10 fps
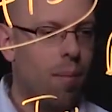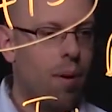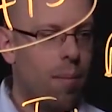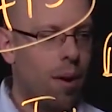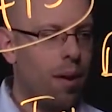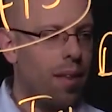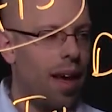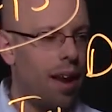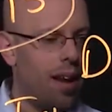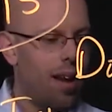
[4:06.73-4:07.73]
But among
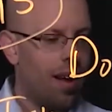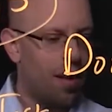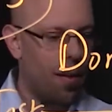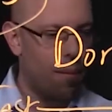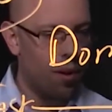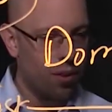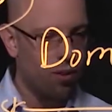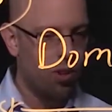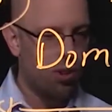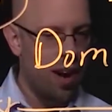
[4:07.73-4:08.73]

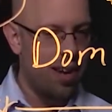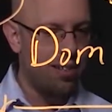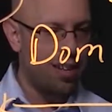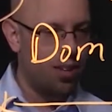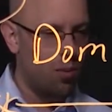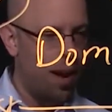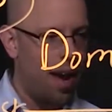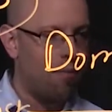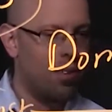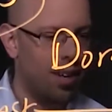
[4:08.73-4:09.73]
those traits is we
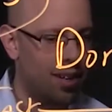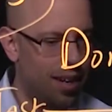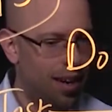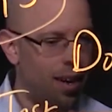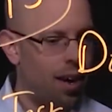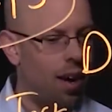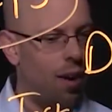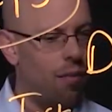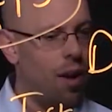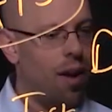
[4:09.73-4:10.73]
have this idea
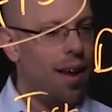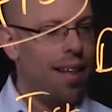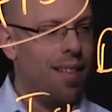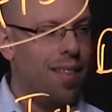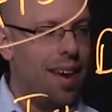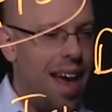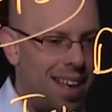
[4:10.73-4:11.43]
of the